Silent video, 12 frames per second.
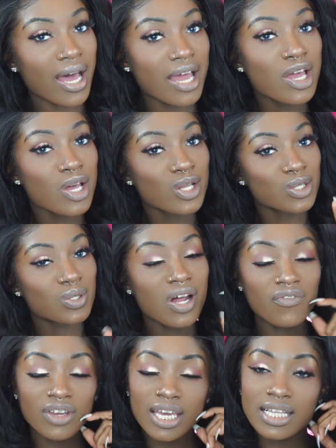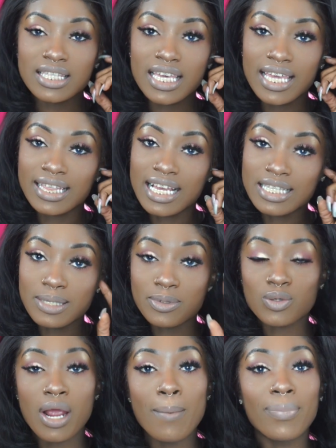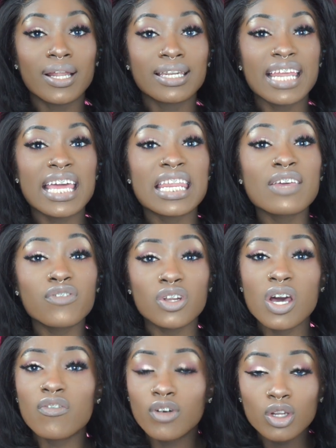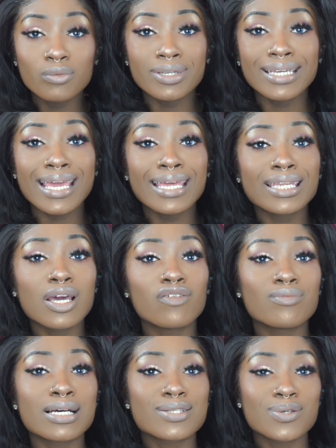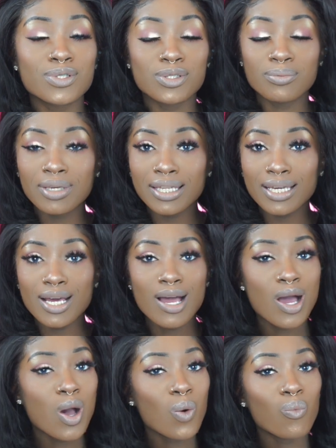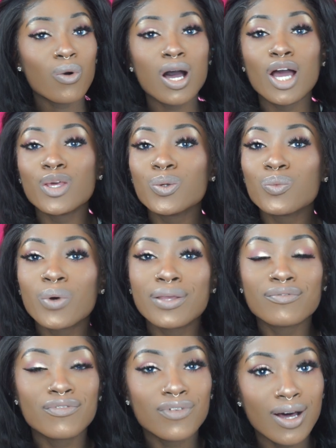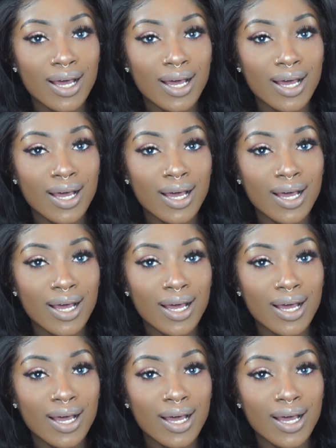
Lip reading: by. Do not forget to hit that subscribe button, and if you're not following me on any of my social media, what are you waiting for,